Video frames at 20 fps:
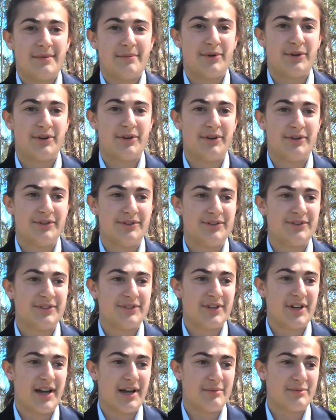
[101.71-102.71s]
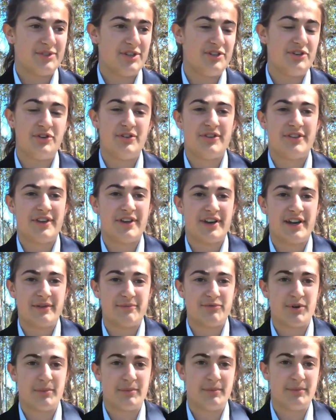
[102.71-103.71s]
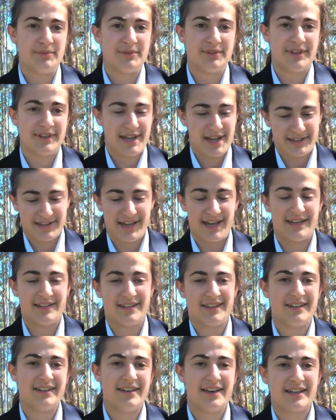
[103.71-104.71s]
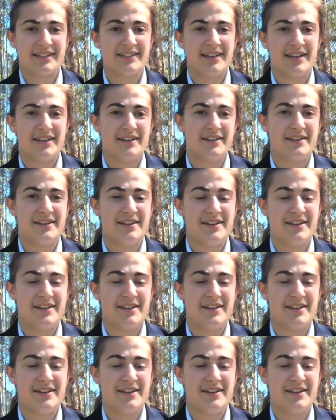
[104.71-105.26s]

because she knew that they'd have problems and they had to hand it in the next day.